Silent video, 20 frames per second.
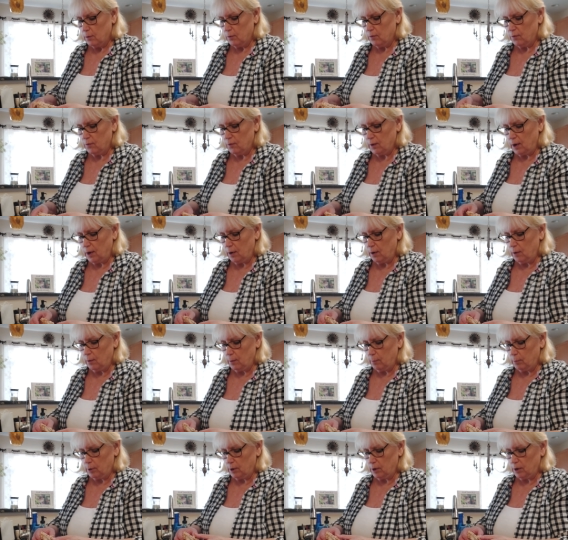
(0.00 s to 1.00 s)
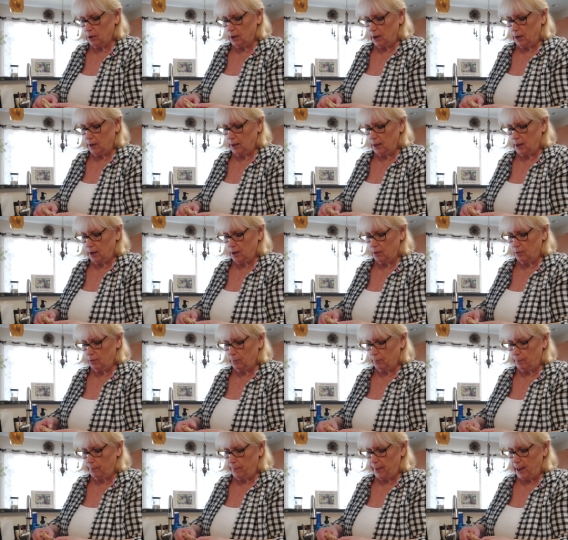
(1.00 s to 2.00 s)
So I'm going to take that
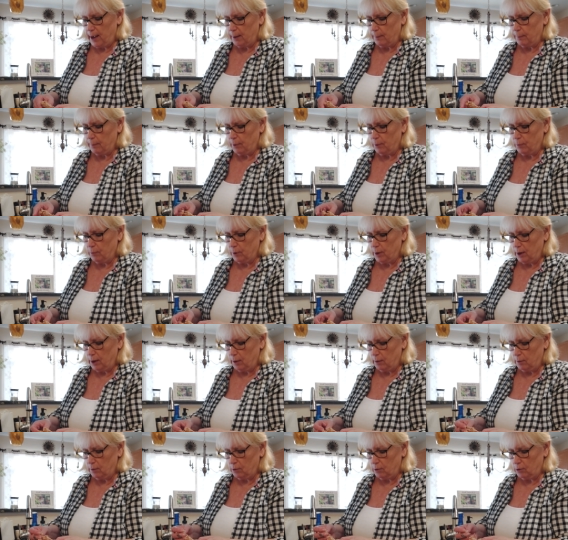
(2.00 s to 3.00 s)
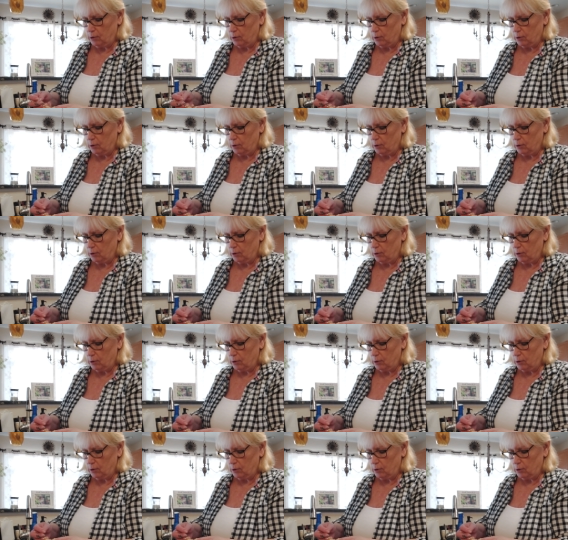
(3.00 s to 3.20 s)
other backbone out.